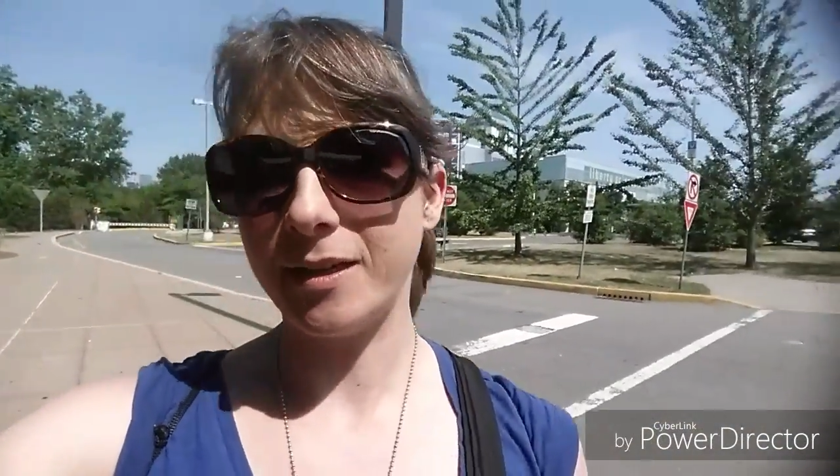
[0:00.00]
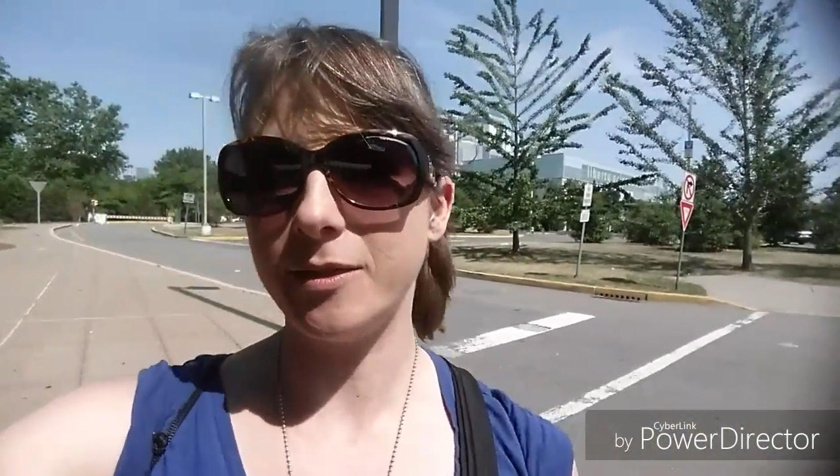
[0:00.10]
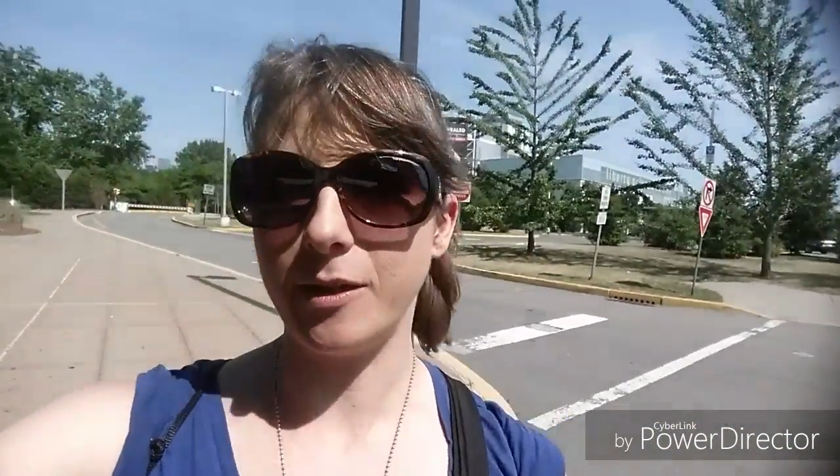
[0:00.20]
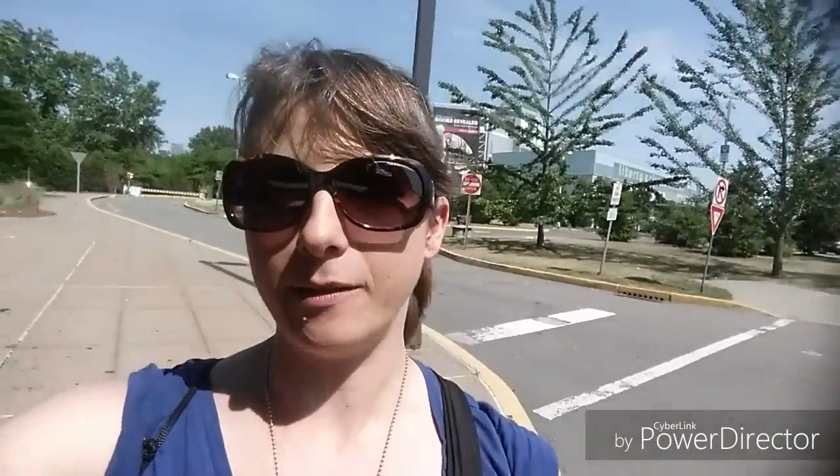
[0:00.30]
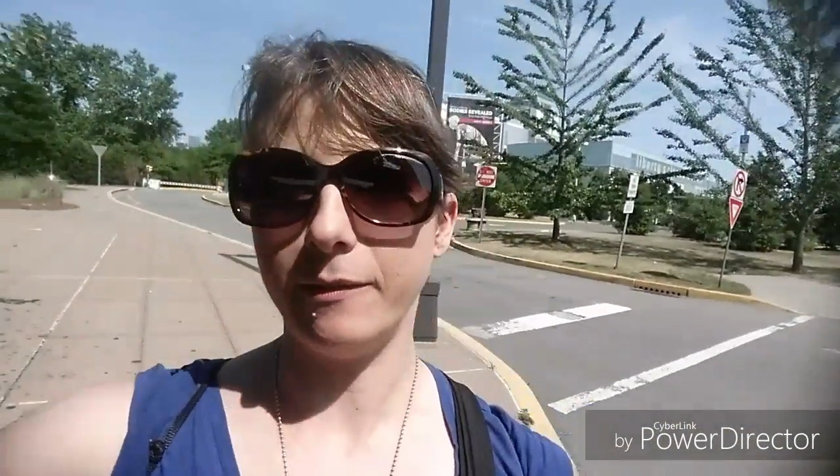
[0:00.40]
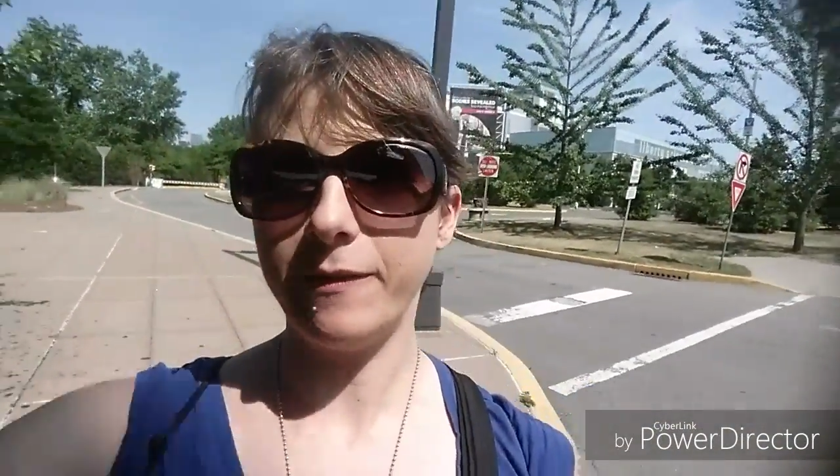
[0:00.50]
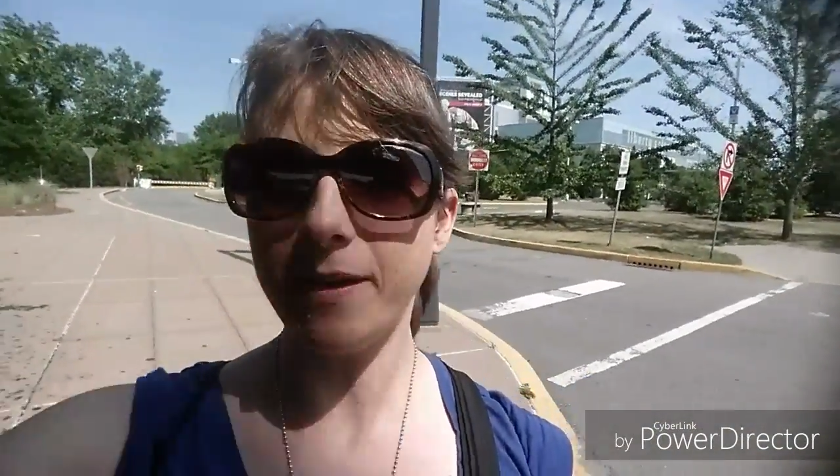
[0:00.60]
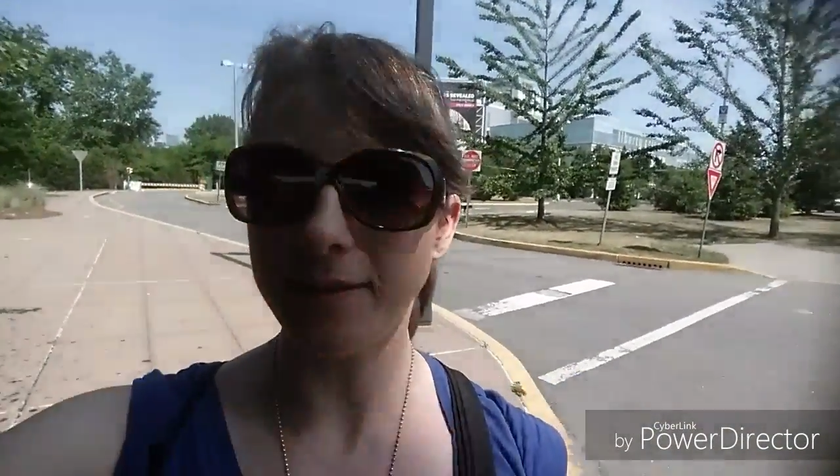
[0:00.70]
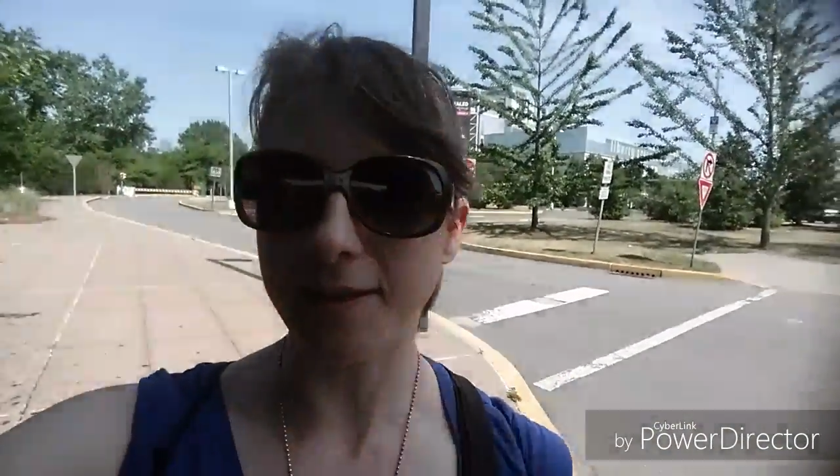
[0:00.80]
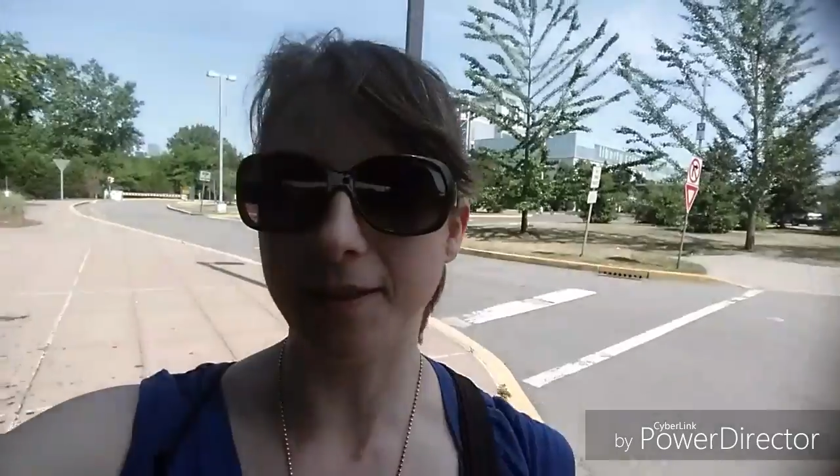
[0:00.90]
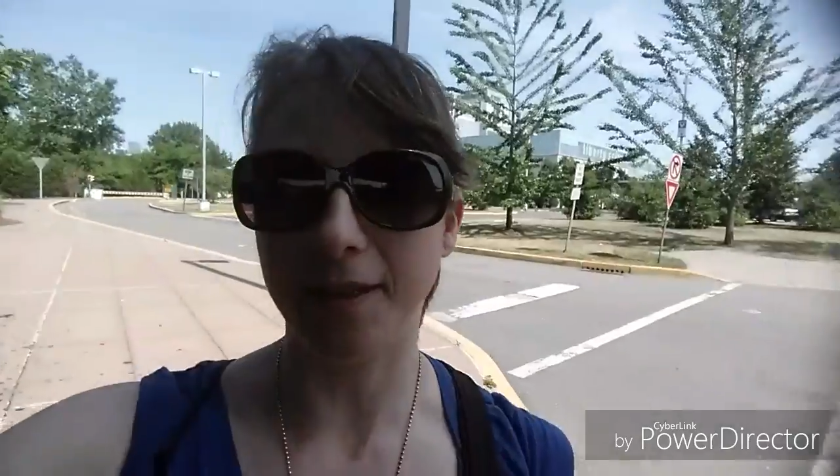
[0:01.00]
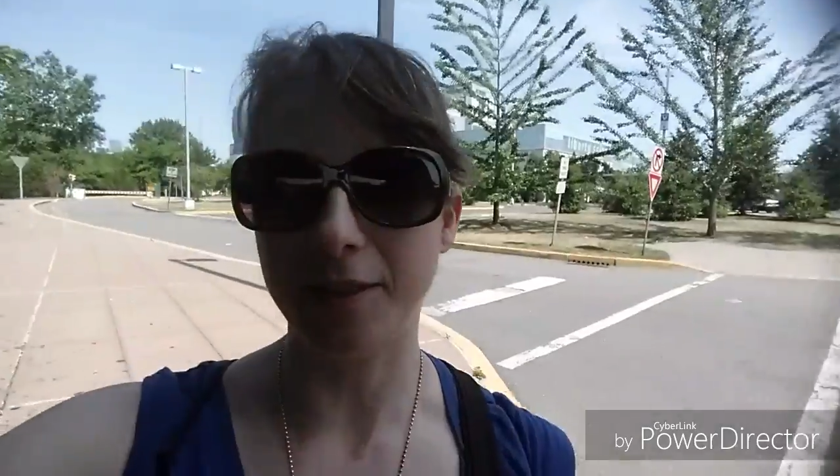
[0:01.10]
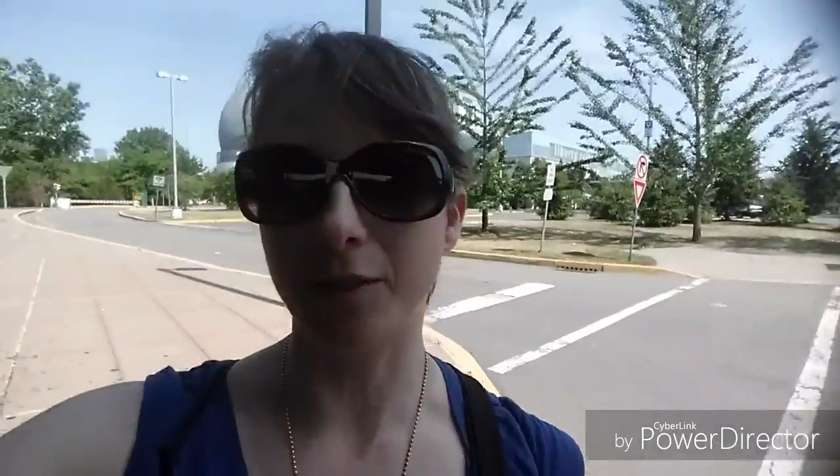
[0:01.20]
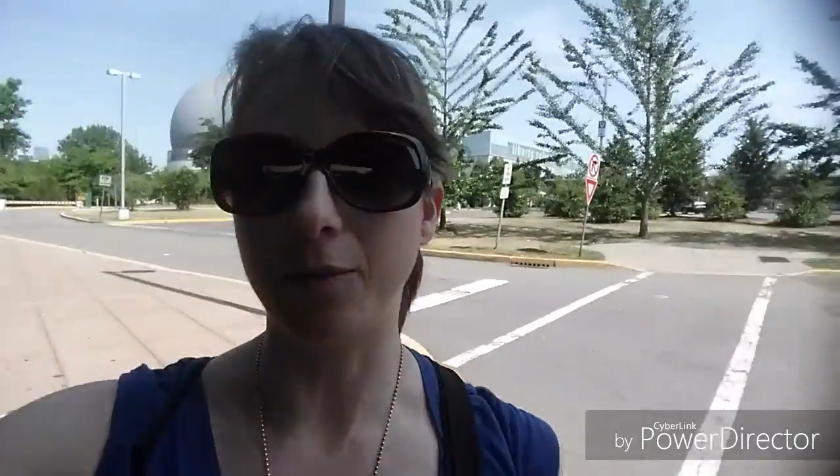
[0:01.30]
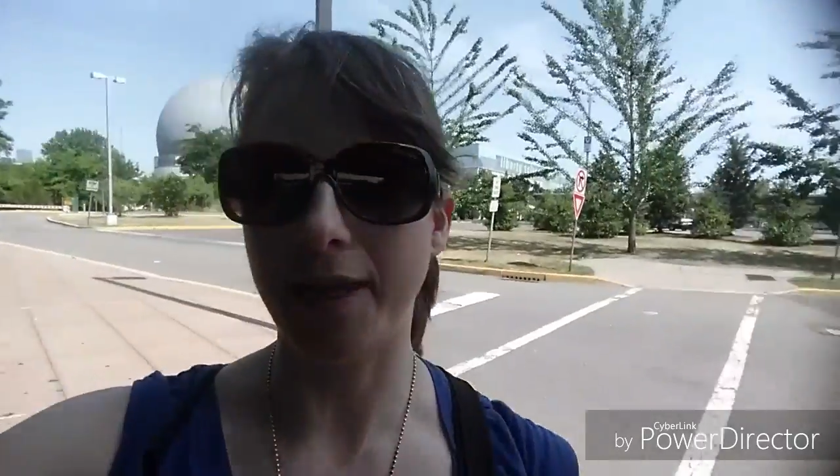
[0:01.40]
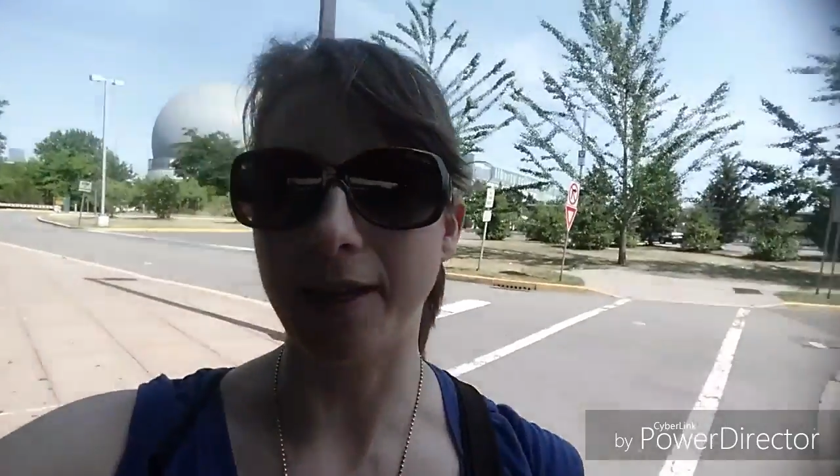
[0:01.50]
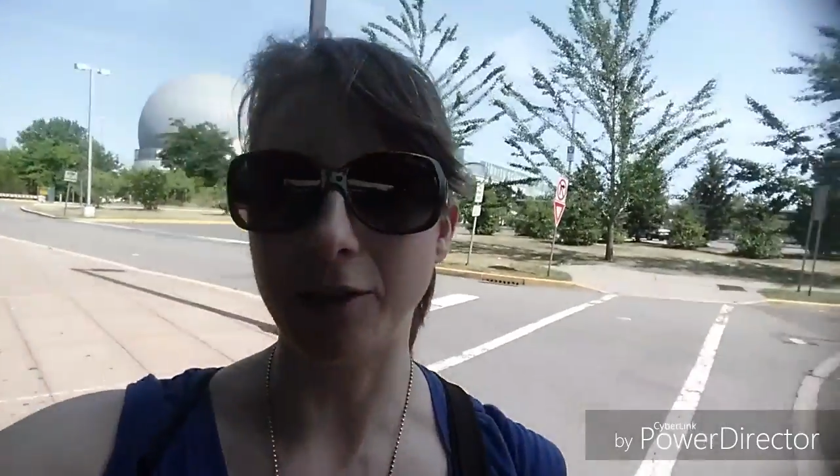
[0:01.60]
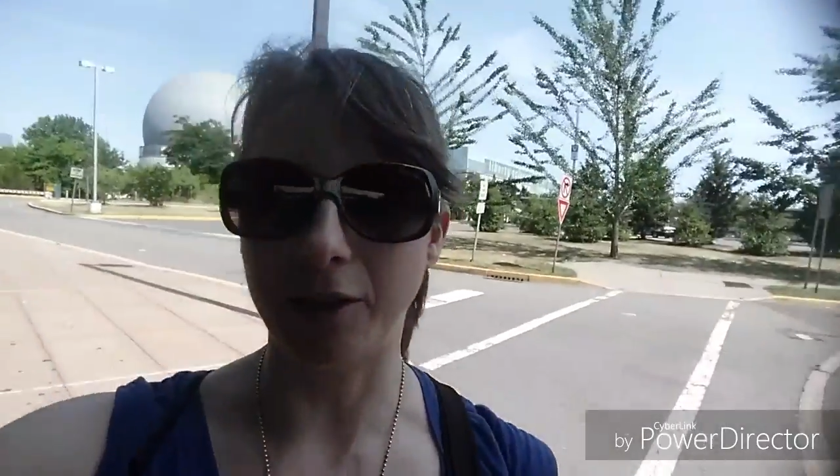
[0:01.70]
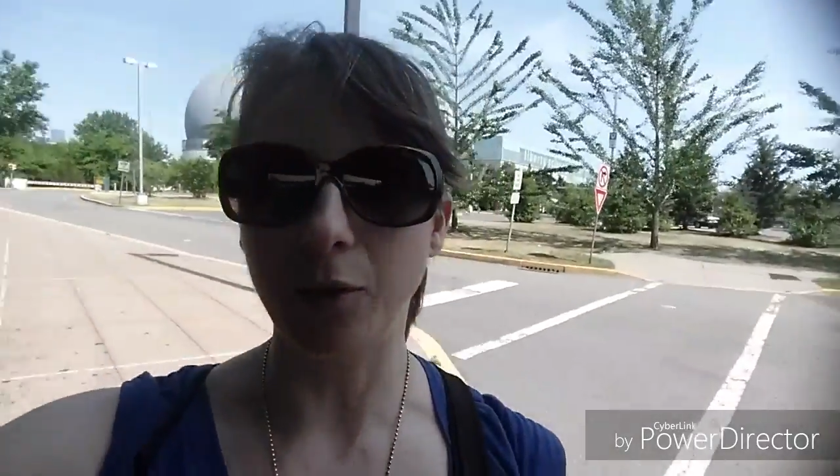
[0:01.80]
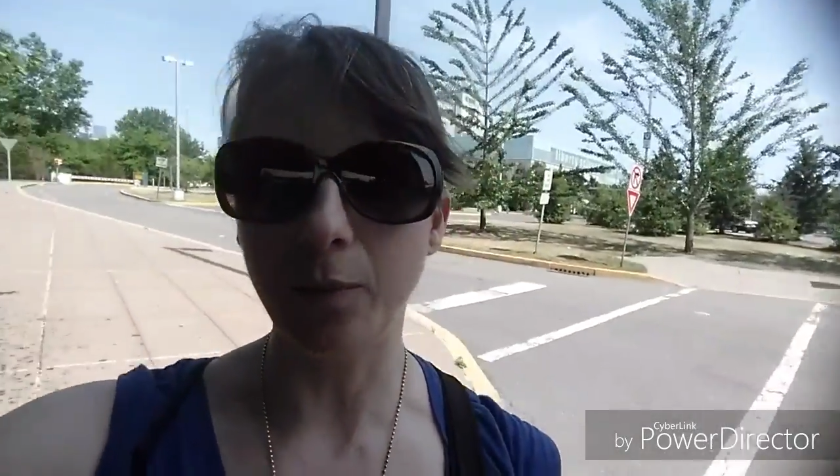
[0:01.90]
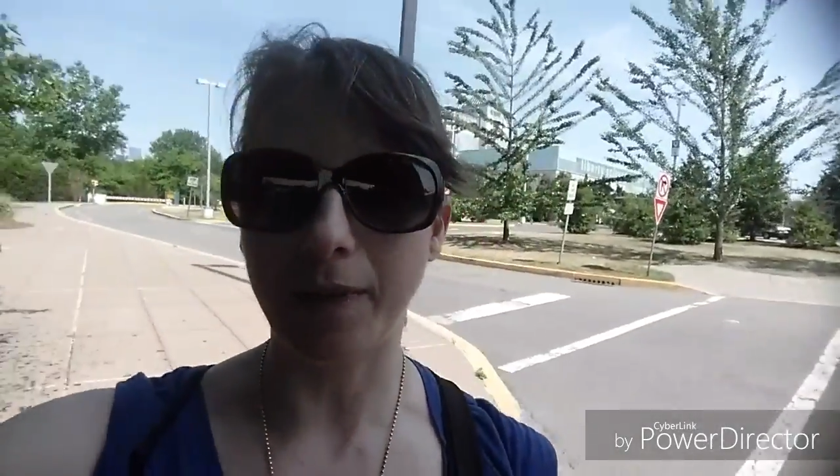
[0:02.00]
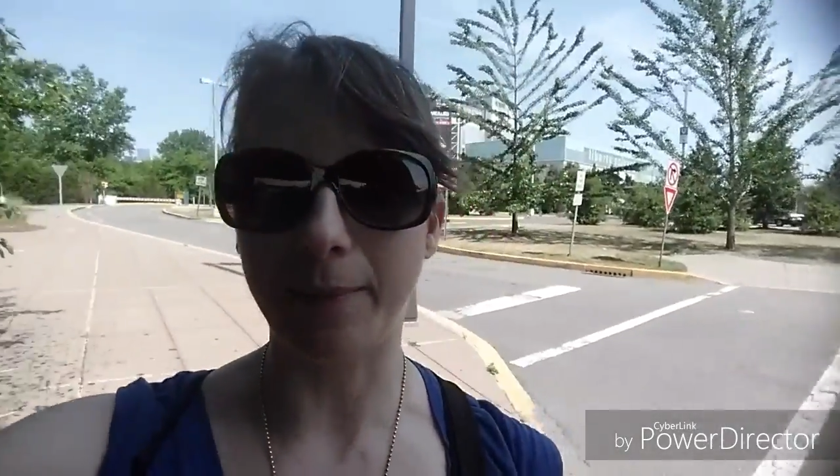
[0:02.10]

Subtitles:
because our final destination was actually,